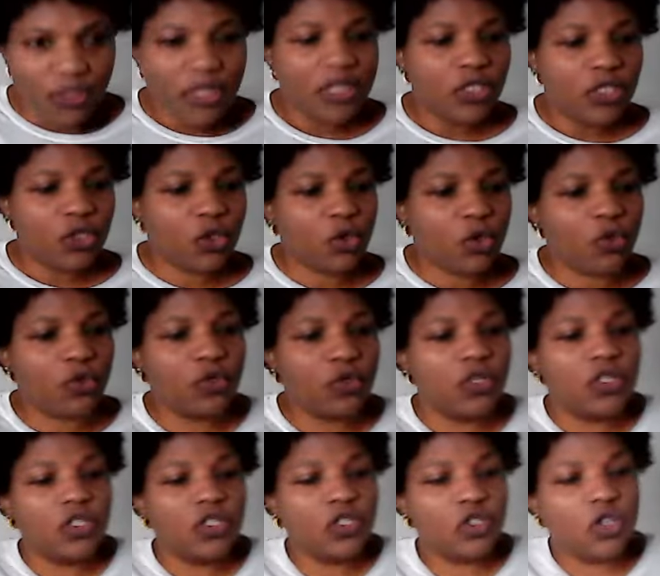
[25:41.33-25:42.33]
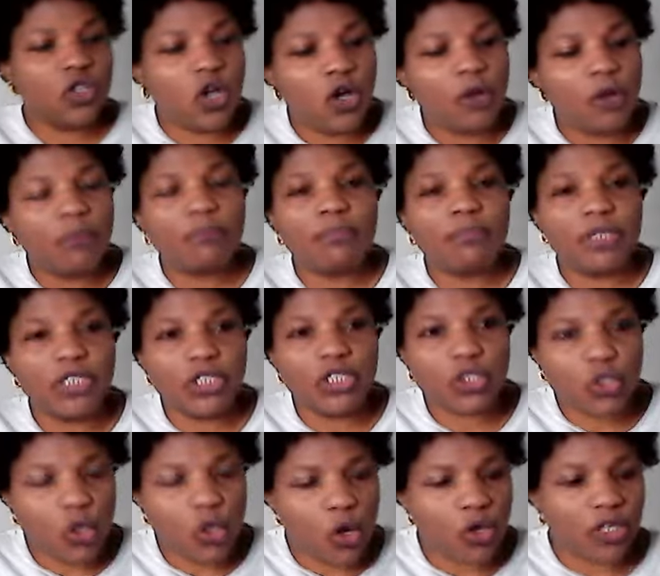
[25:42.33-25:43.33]
So don't be
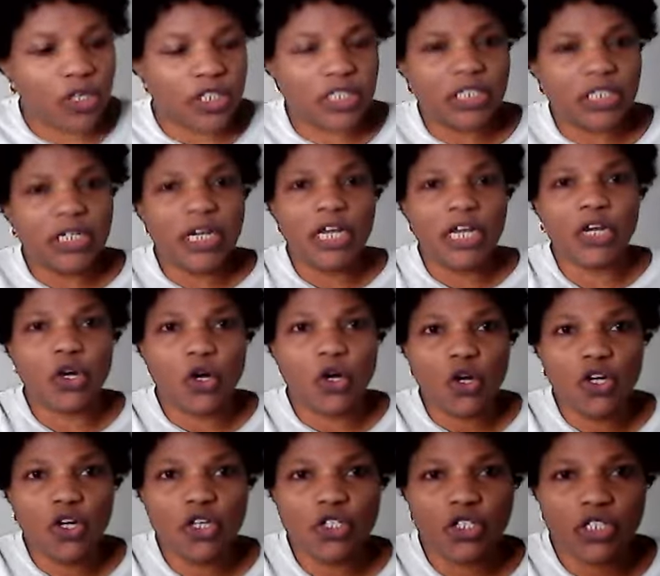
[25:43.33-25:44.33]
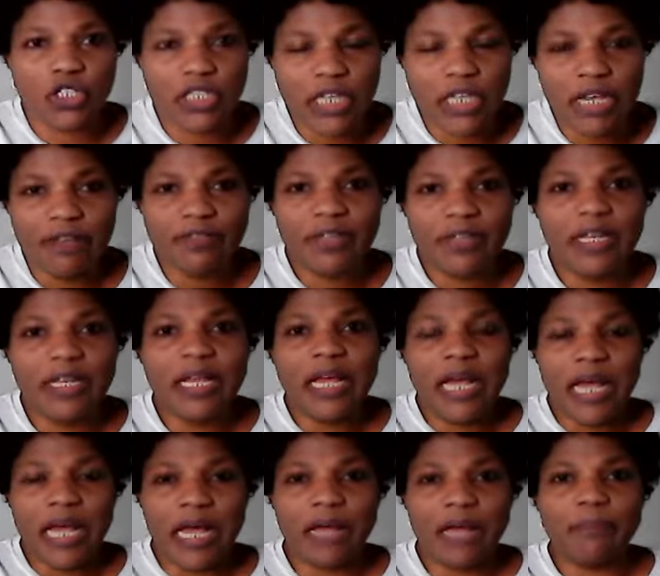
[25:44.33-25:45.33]
discouraged. Encourage yourself
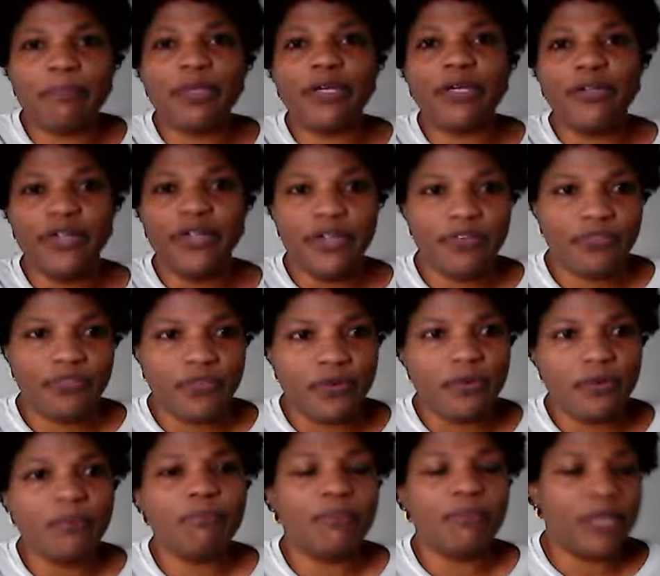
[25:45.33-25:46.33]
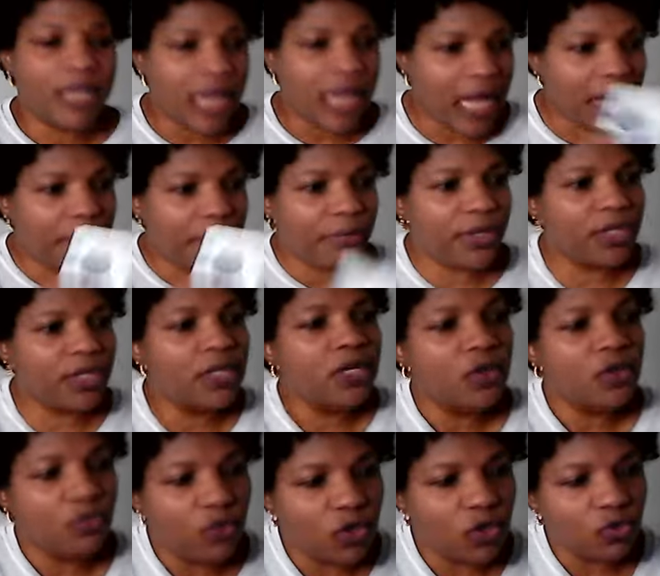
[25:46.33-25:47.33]
and be grateful. Be happy
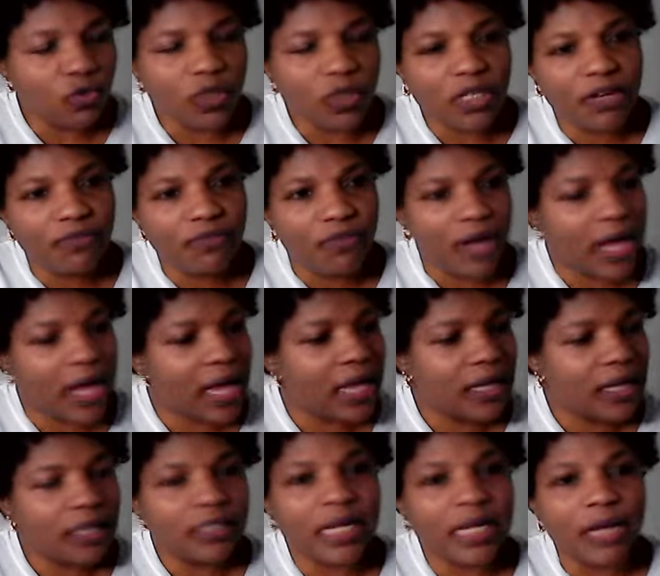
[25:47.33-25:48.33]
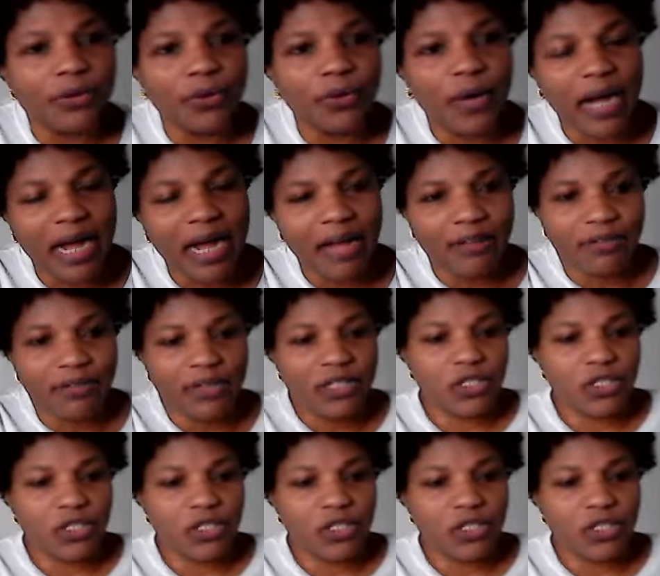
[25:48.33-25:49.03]
with whatever that you have.